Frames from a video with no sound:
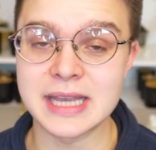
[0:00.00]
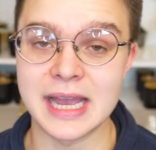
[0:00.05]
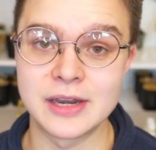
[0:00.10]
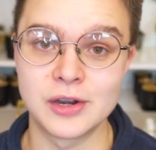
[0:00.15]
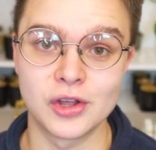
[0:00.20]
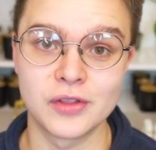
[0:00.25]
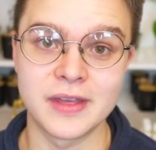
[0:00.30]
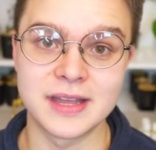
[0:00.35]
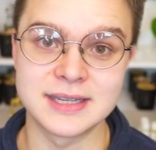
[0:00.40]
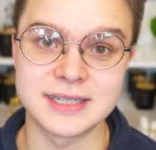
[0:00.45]
I
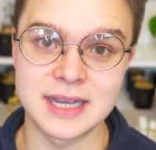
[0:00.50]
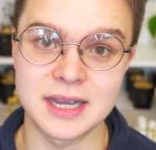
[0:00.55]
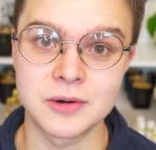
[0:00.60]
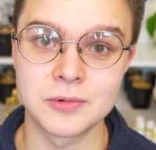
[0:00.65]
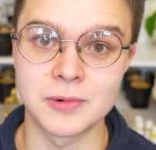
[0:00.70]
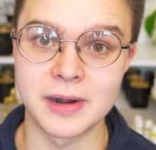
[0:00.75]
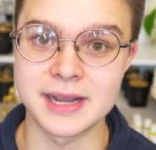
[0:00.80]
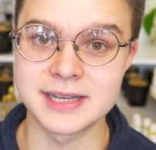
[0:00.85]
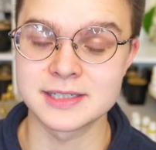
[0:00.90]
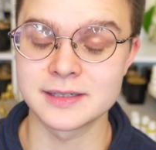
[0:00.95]
know they did
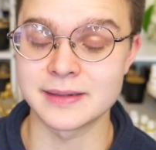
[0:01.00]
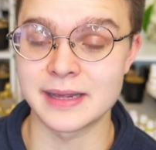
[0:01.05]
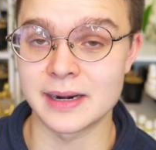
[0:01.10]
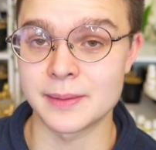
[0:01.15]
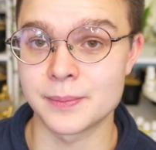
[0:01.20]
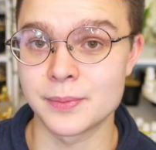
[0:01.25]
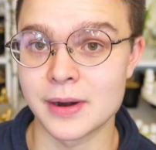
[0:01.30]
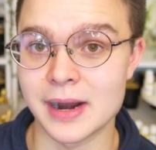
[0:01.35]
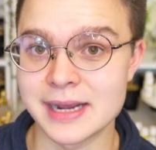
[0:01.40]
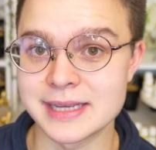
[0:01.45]
raise a lot
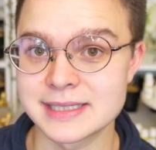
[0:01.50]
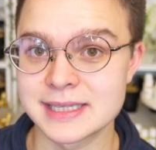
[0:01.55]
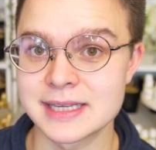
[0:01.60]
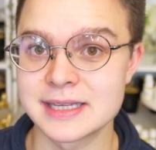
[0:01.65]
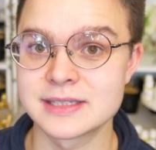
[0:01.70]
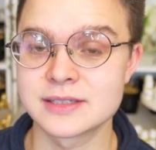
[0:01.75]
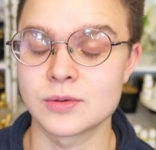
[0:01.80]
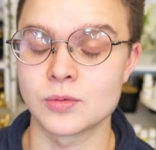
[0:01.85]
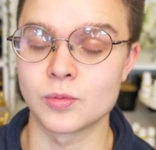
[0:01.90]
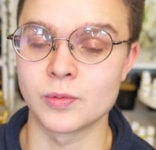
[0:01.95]
of
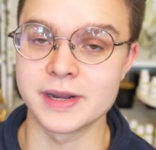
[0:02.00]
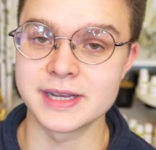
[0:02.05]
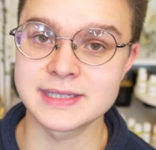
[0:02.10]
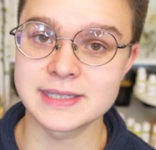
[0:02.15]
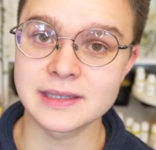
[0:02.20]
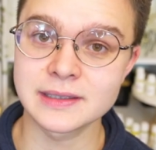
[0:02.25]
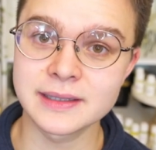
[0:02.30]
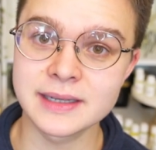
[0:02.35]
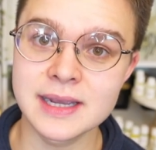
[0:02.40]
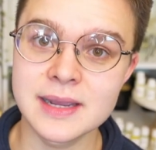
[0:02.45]
prices
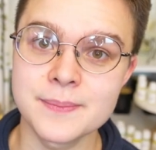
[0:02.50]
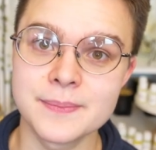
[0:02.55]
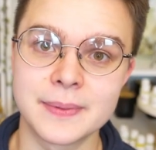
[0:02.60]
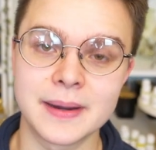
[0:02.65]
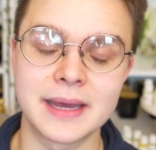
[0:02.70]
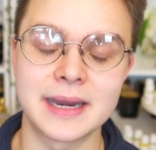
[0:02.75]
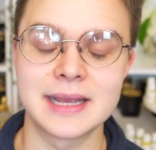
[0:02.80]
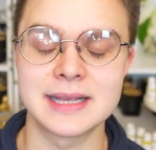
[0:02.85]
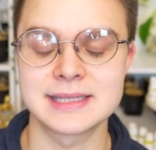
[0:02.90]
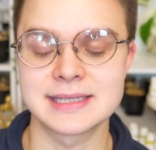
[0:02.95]
recently,
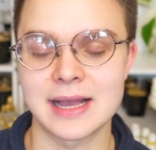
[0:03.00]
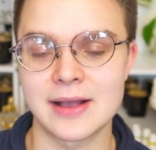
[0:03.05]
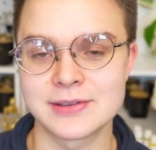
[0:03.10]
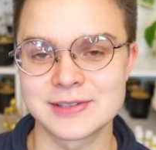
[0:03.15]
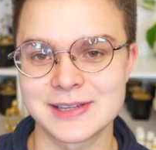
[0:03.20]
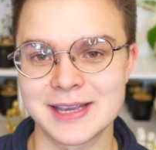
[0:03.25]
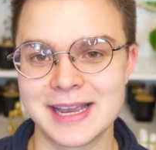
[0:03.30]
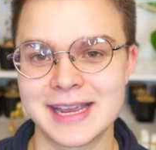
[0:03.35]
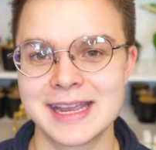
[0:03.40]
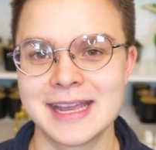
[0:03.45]
but it
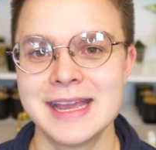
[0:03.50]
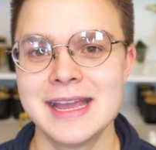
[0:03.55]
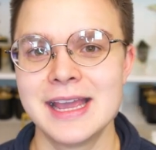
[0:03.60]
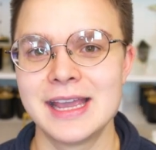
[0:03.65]
sounds like,